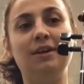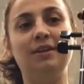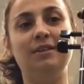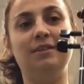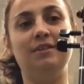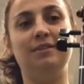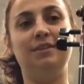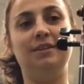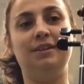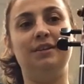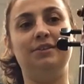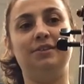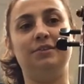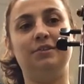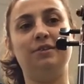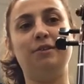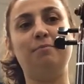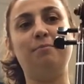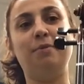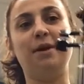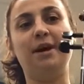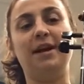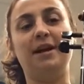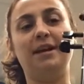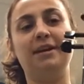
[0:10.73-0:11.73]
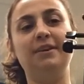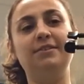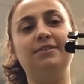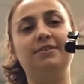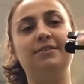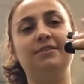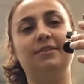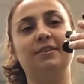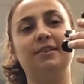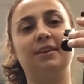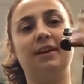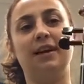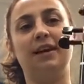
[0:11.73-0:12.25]
These are the
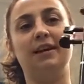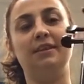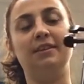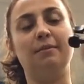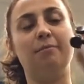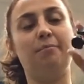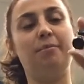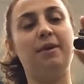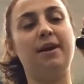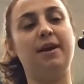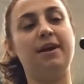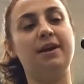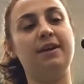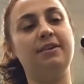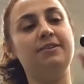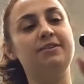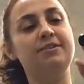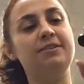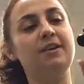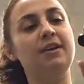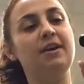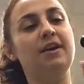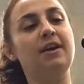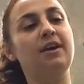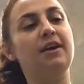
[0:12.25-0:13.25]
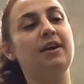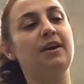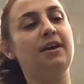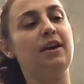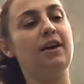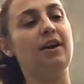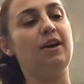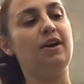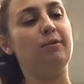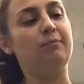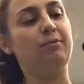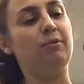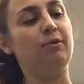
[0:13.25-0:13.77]
pegs, and the pegs
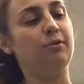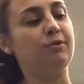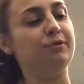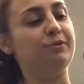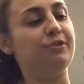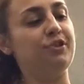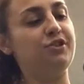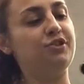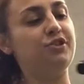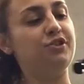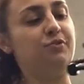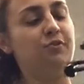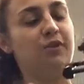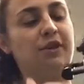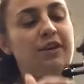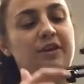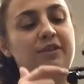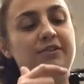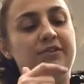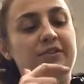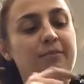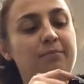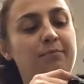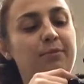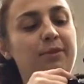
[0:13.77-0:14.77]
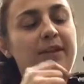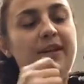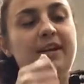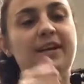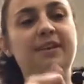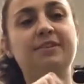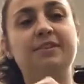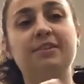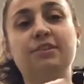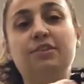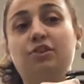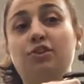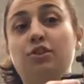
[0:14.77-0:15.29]
help hold the strings in
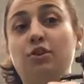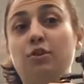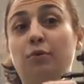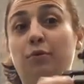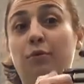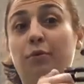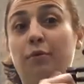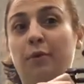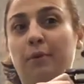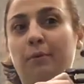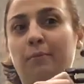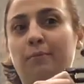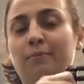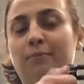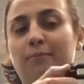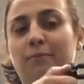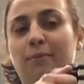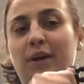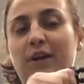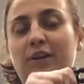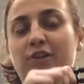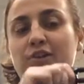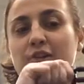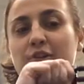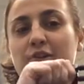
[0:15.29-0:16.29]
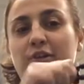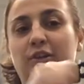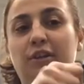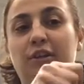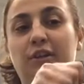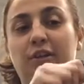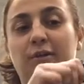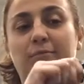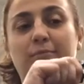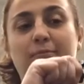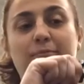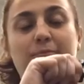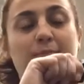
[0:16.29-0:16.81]
place and tune them by turning
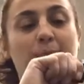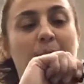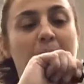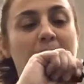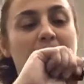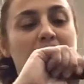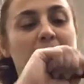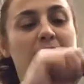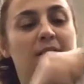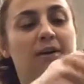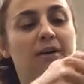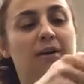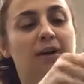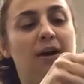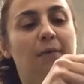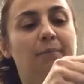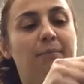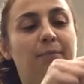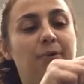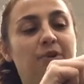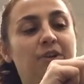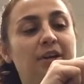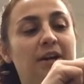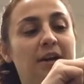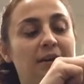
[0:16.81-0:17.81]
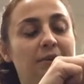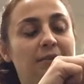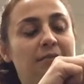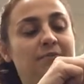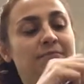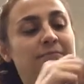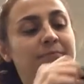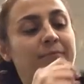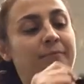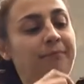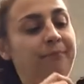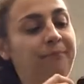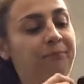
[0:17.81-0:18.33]
them up or down.
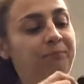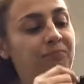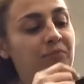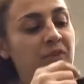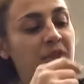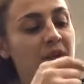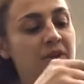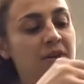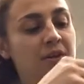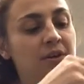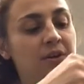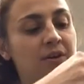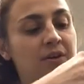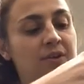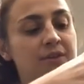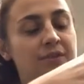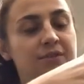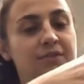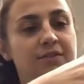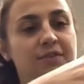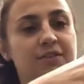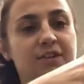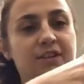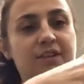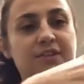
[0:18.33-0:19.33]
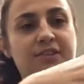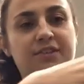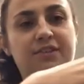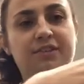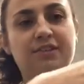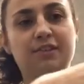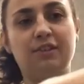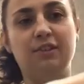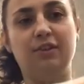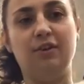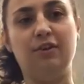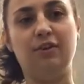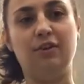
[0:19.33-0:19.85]

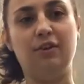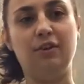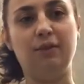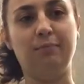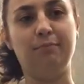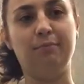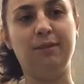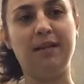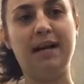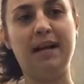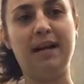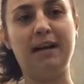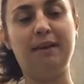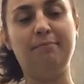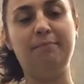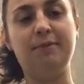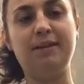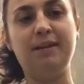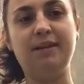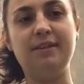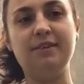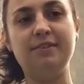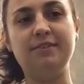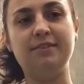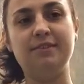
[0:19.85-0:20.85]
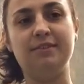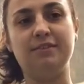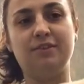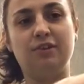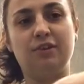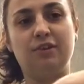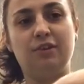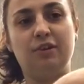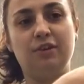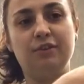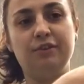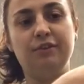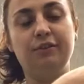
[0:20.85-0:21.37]
This long black piece is
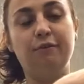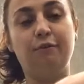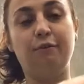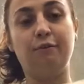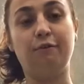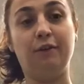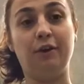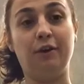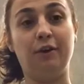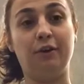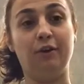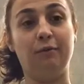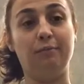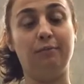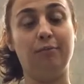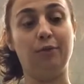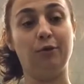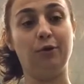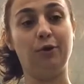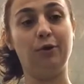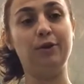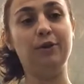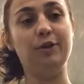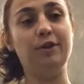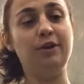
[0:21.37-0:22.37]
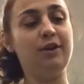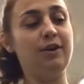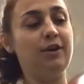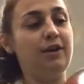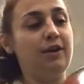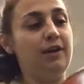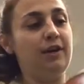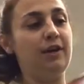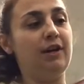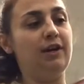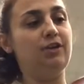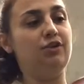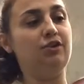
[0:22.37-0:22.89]
called the fingerboard,
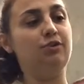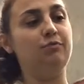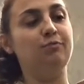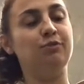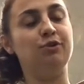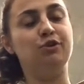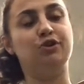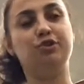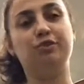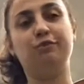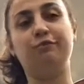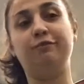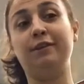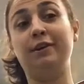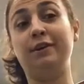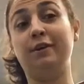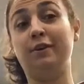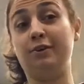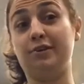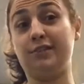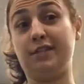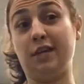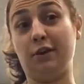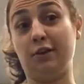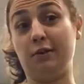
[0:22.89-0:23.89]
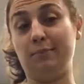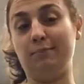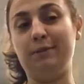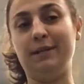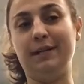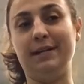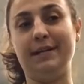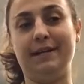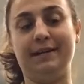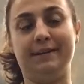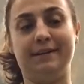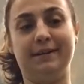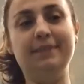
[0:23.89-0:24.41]
and you put your fingers there to
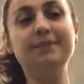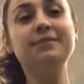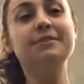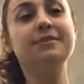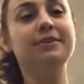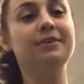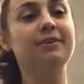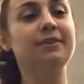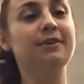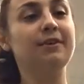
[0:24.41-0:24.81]
play on it.